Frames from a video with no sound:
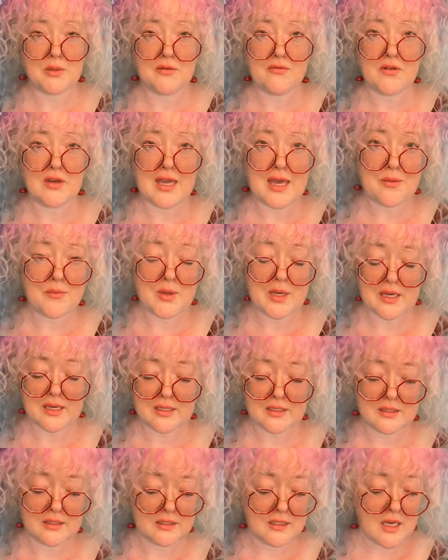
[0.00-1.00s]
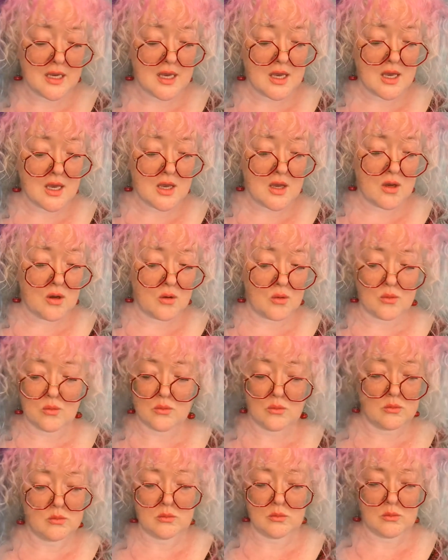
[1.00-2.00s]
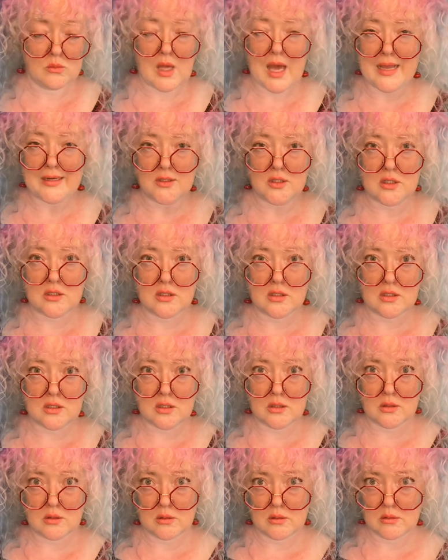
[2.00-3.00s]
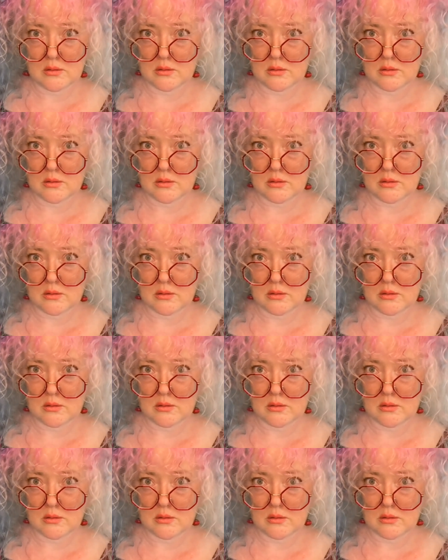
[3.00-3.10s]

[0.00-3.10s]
forget because I just do.